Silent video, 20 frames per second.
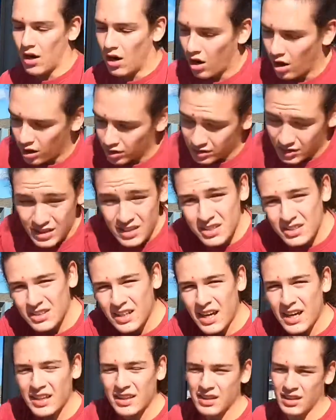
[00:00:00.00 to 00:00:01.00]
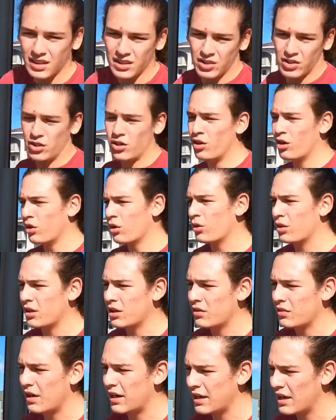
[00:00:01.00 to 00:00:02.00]
on this side you're looking
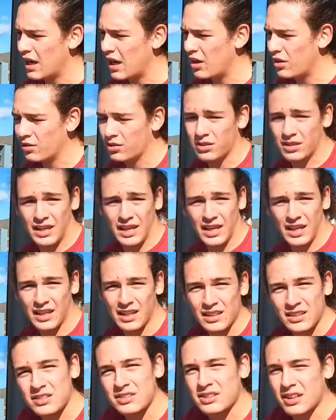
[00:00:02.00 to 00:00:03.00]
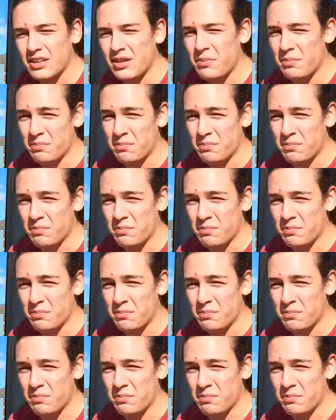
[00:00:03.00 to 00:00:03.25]
right now the Instagram